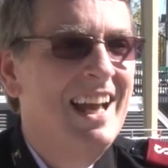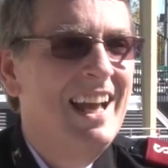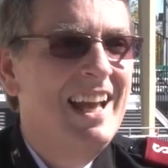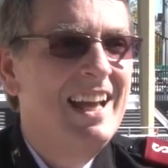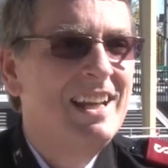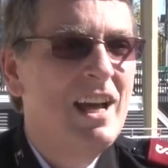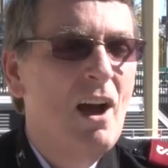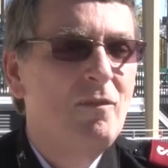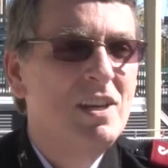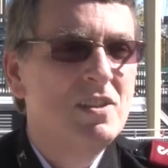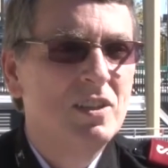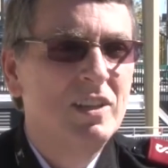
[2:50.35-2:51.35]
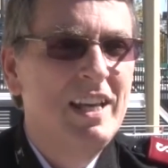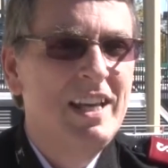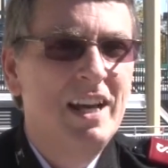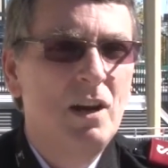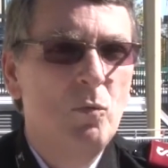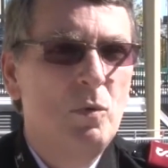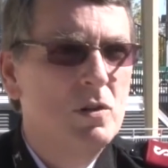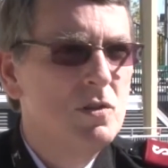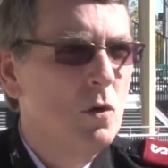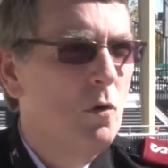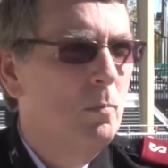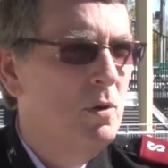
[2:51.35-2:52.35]
And obviously, we're
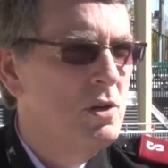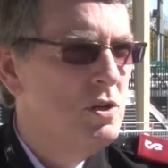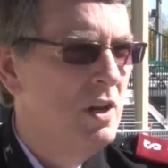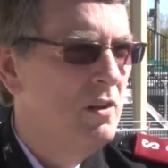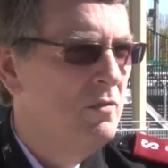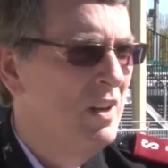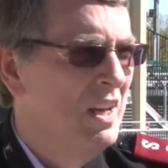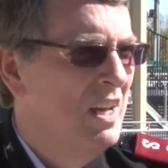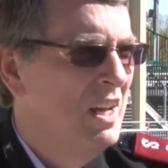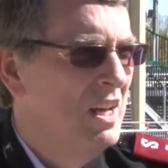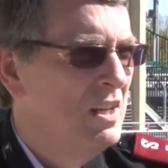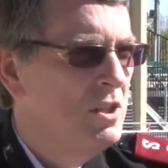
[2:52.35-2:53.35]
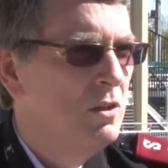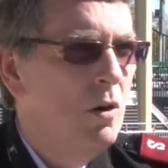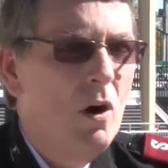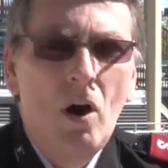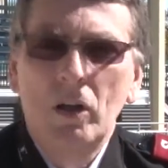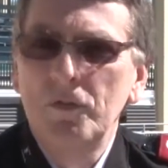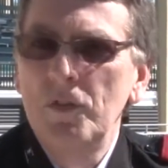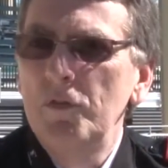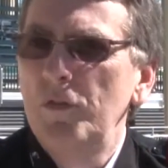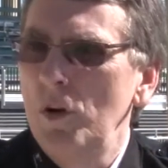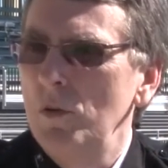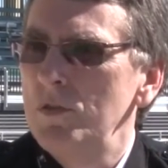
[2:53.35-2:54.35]
so appreciative to all of the
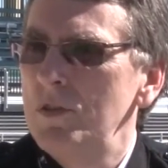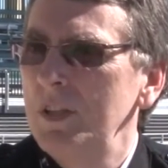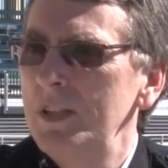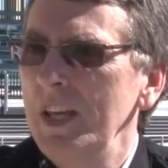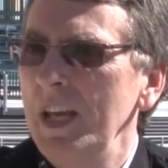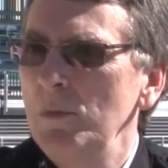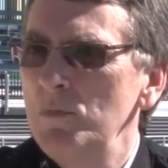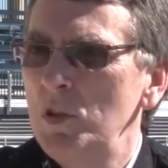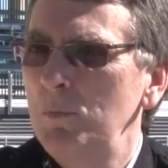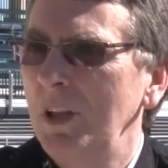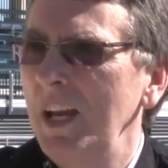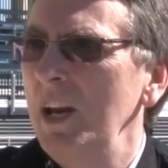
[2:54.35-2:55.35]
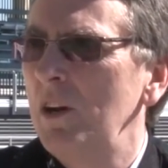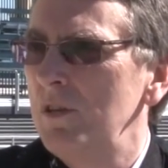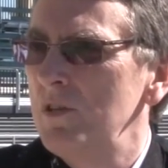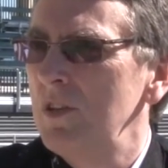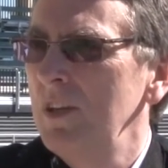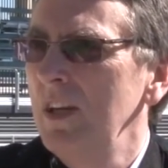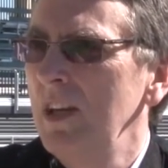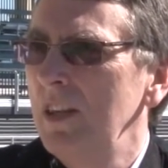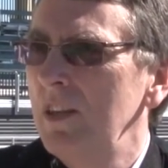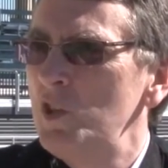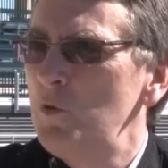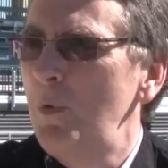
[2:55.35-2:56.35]
folks, the teams, the players,
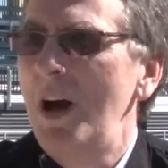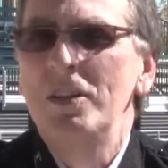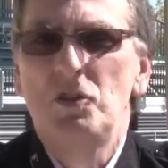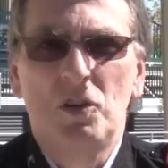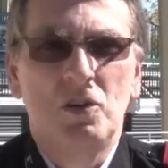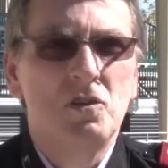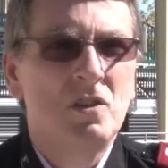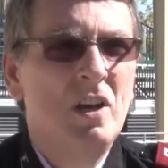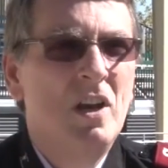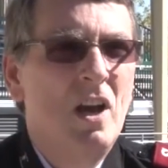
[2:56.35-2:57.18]
the sponsors,